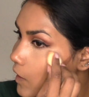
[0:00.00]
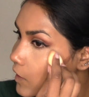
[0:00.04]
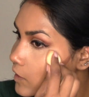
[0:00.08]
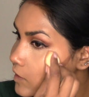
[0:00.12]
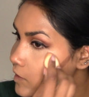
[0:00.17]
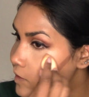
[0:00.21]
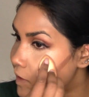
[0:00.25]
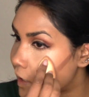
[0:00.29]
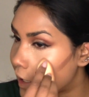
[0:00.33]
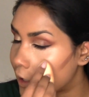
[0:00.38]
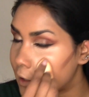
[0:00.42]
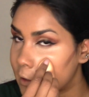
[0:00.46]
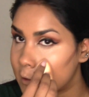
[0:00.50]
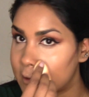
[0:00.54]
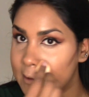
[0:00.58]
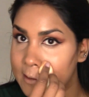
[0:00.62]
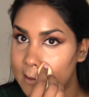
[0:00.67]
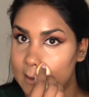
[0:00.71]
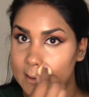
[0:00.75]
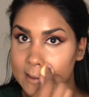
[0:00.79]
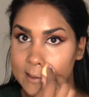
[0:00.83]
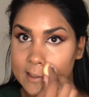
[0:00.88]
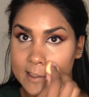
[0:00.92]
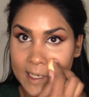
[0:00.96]

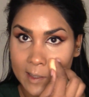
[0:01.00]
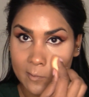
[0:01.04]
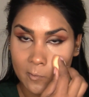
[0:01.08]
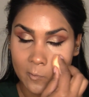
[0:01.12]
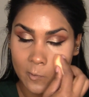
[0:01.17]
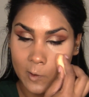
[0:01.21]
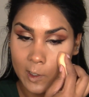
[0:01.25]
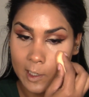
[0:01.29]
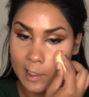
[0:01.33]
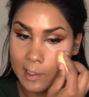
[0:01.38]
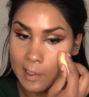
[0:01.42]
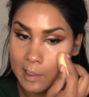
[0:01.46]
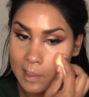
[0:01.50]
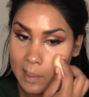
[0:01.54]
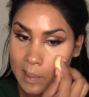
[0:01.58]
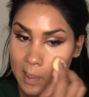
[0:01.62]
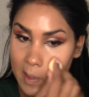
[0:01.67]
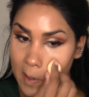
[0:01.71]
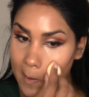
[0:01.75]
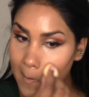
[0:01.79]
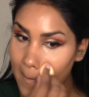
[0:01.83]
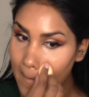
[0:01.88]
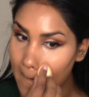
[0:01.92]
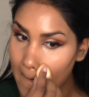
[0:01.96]
exactly the same way,